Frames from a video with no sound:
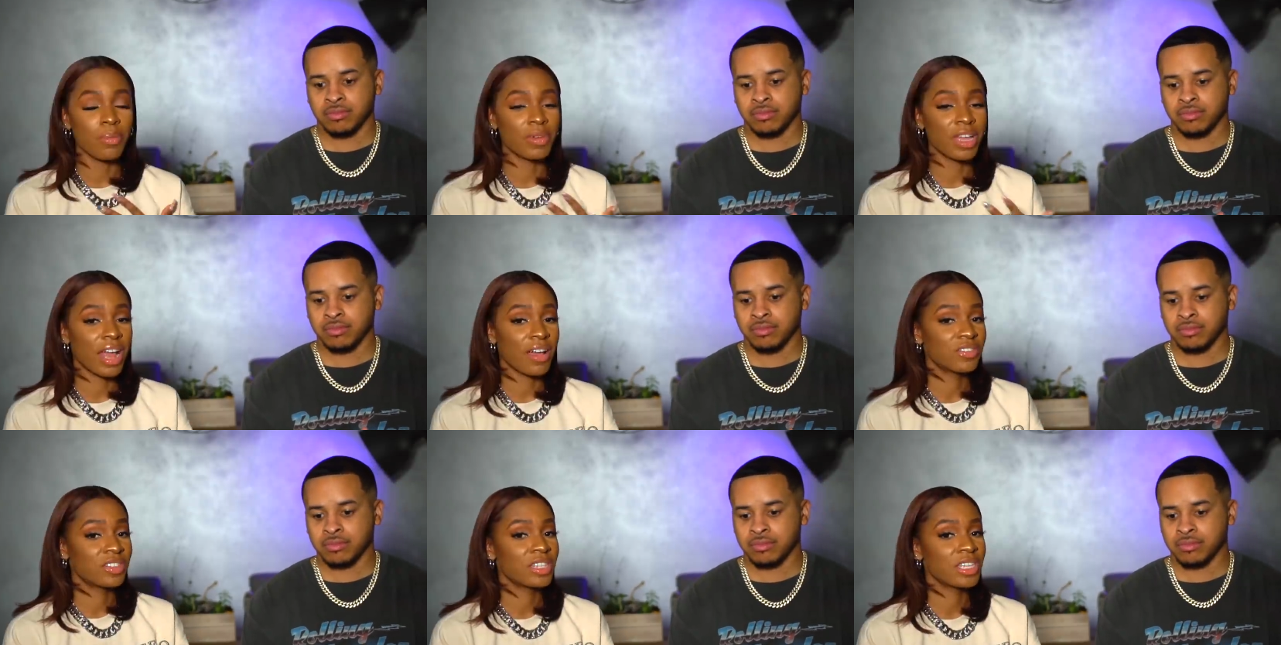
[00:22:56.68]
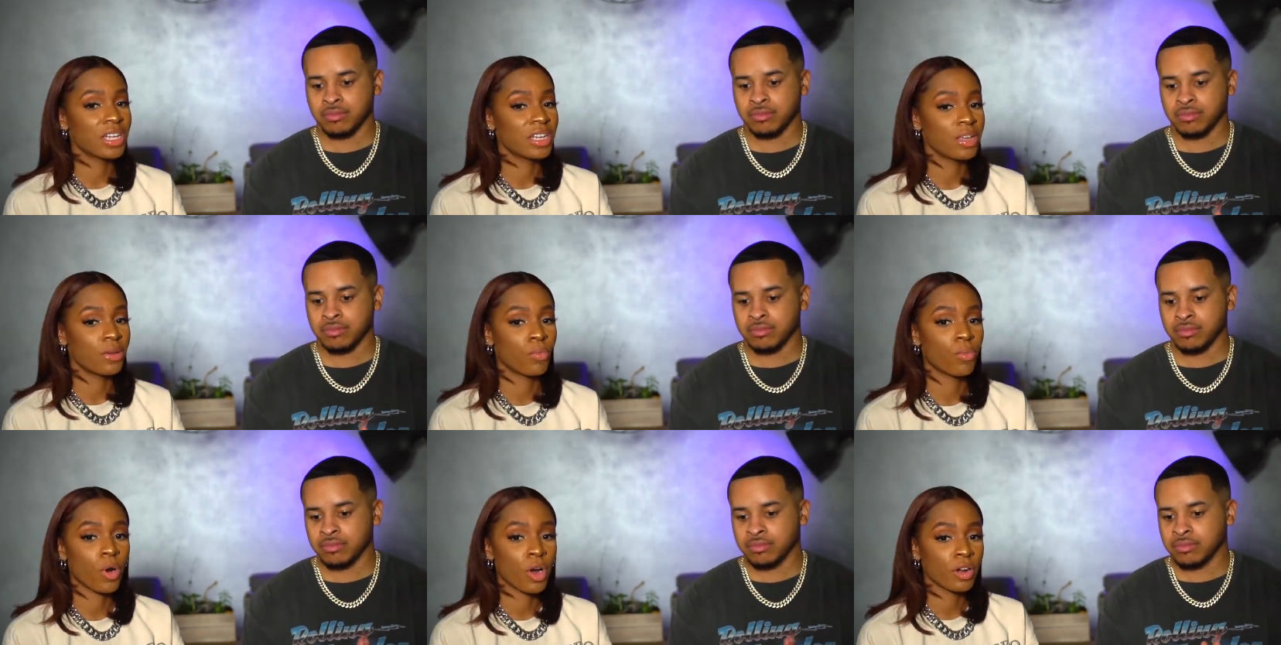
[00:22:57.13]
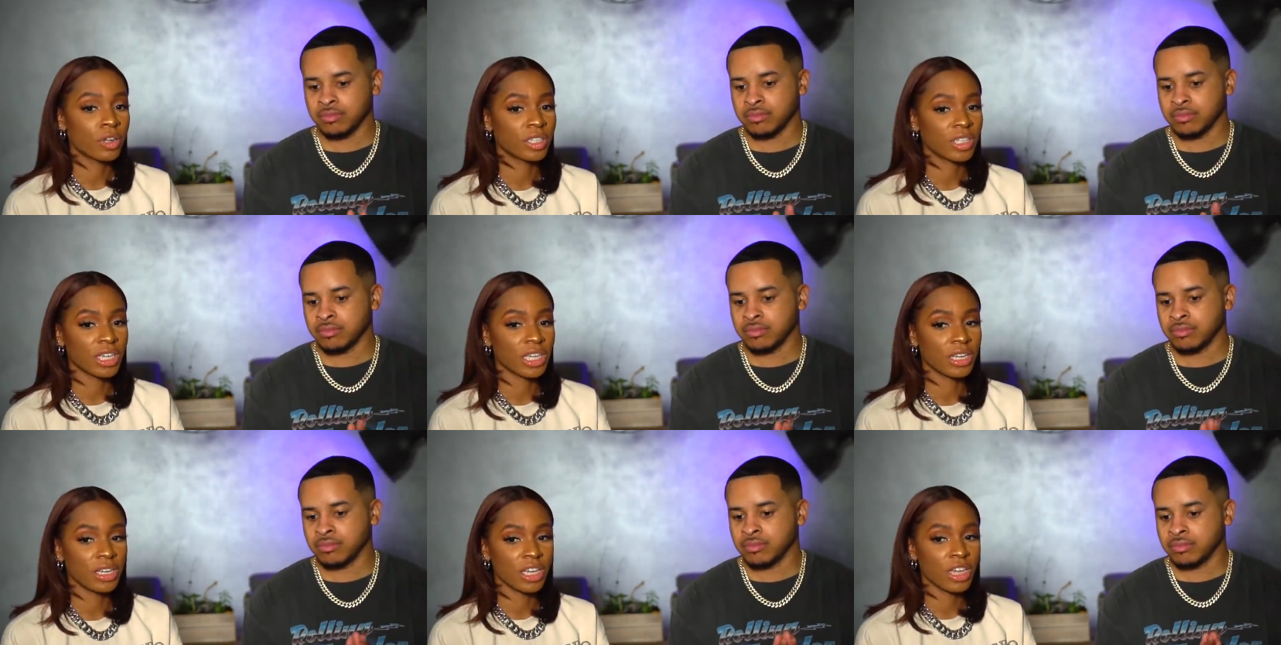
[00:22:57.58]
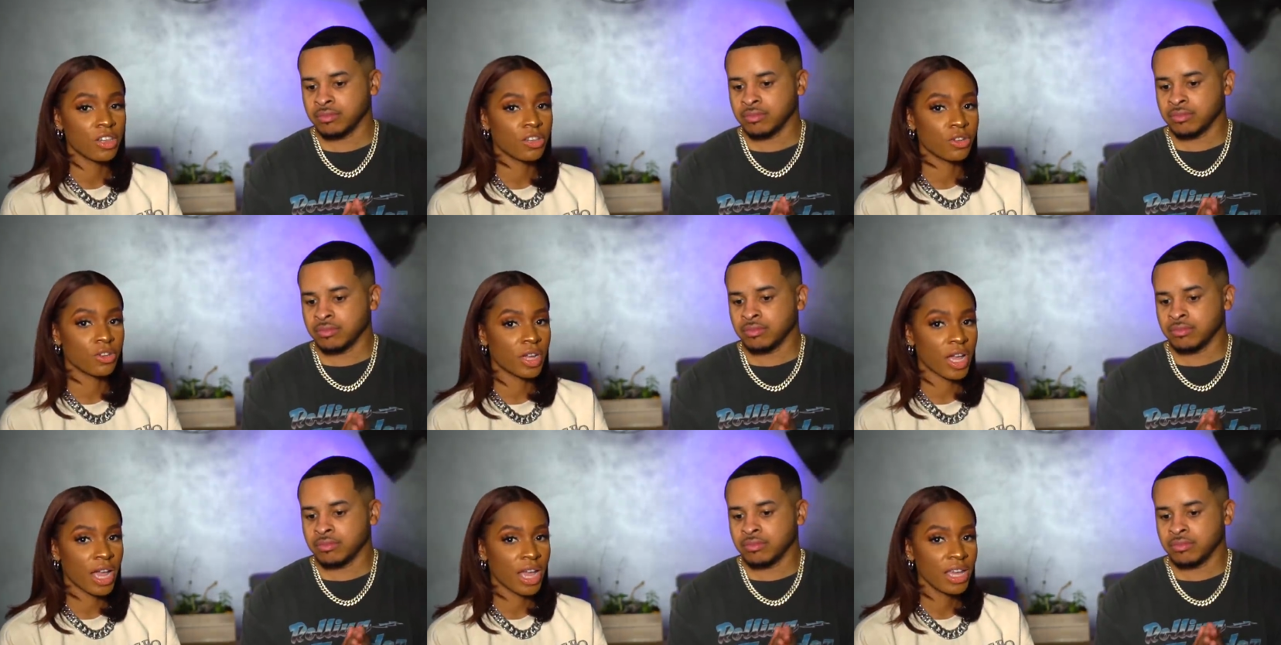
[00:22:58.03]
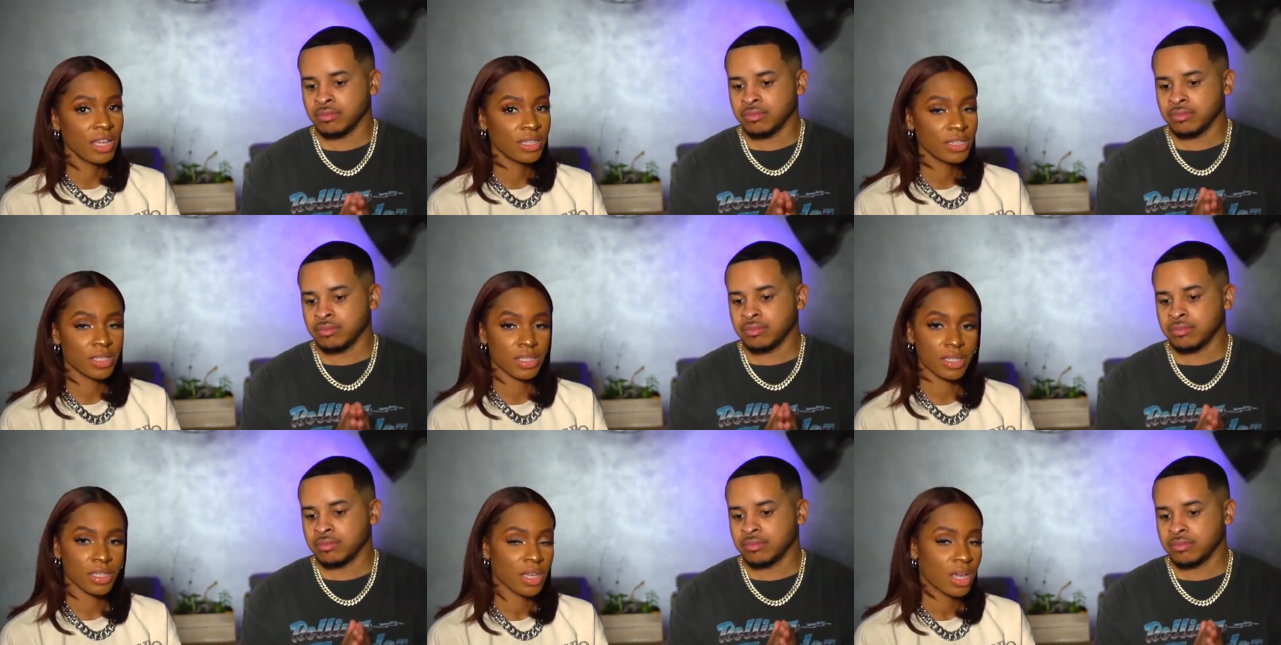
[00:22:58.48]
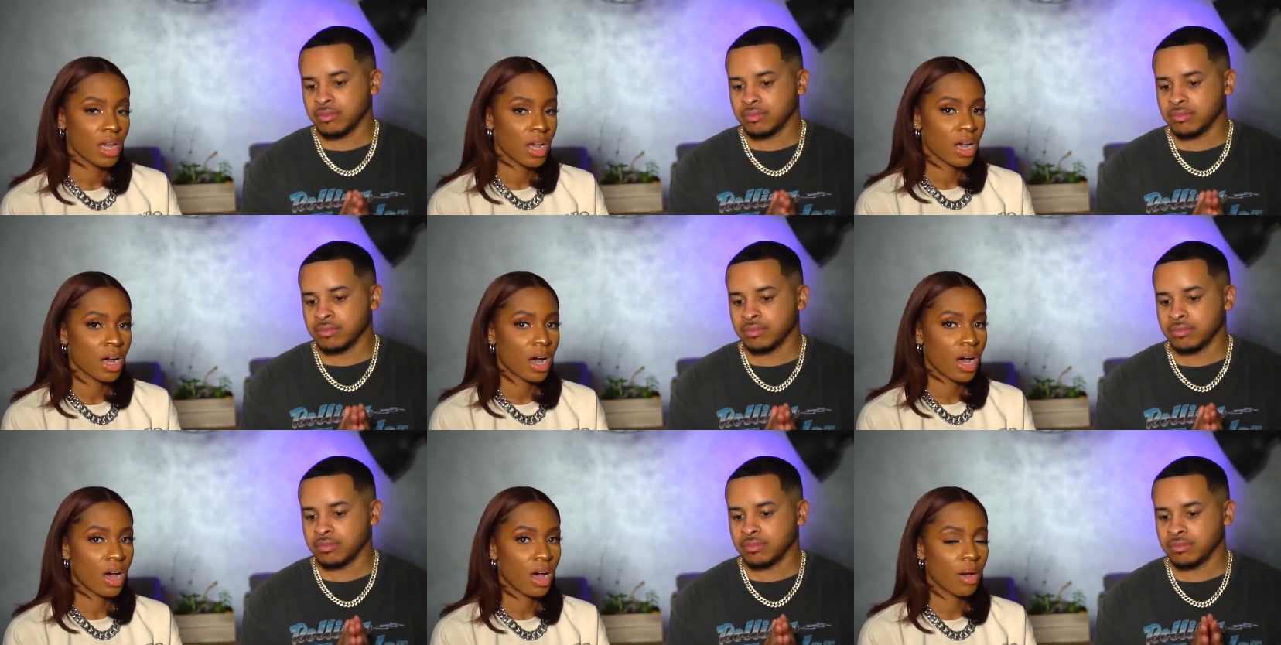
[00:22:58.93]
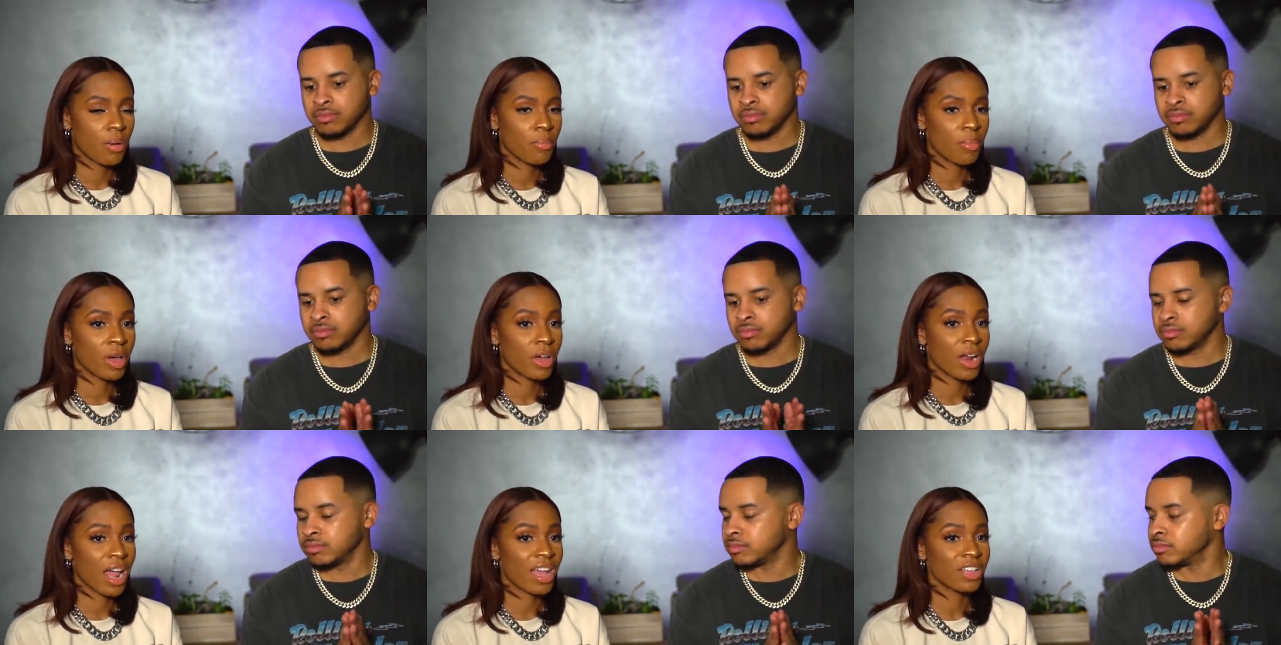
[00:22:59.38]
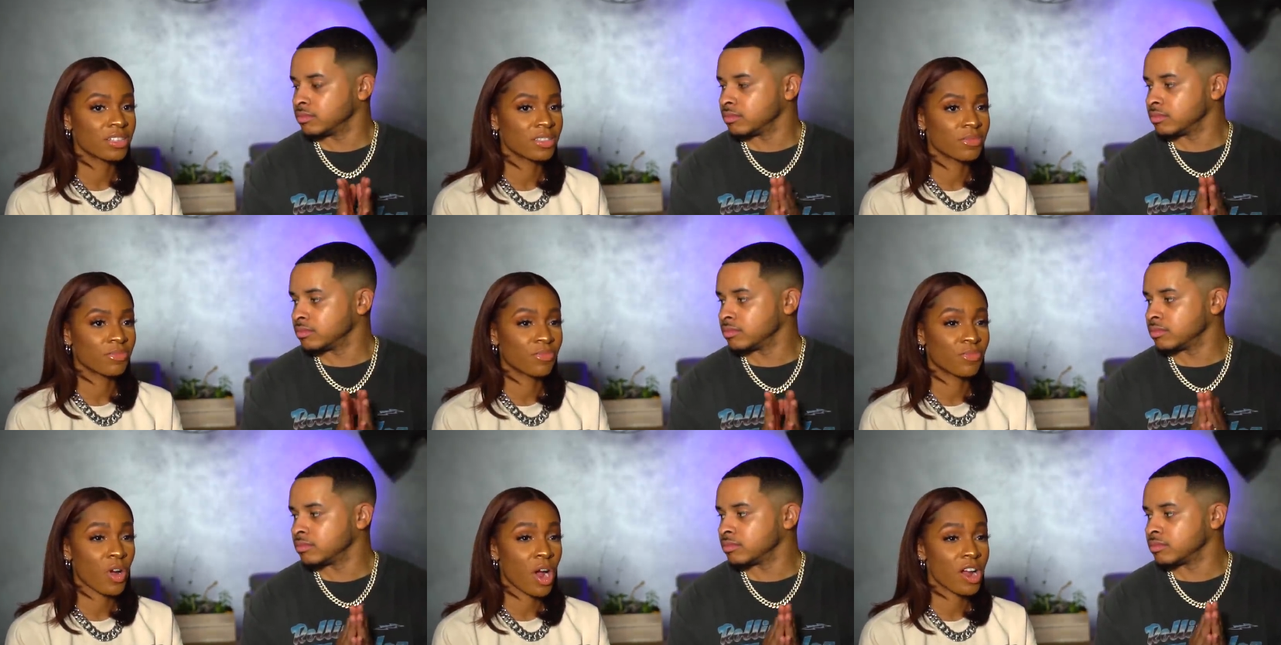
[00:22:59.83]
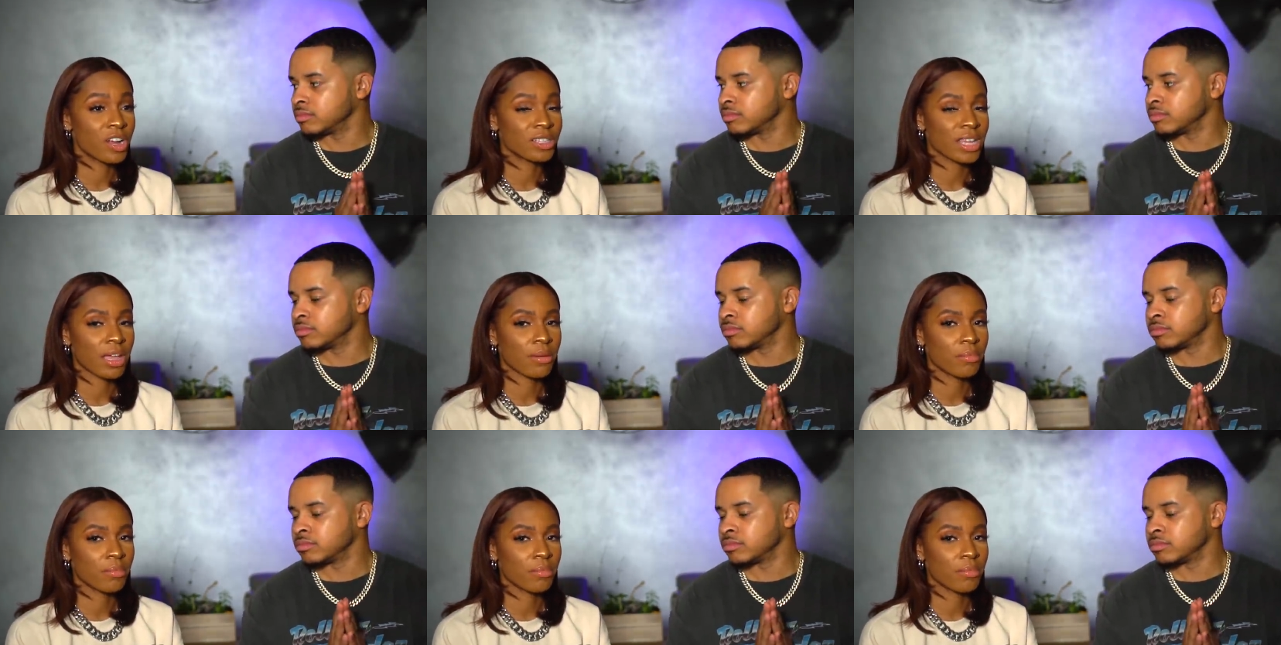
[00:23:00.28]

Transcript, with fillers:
Speaker 1: I mean, I've seen it work in either case. Um, but as far as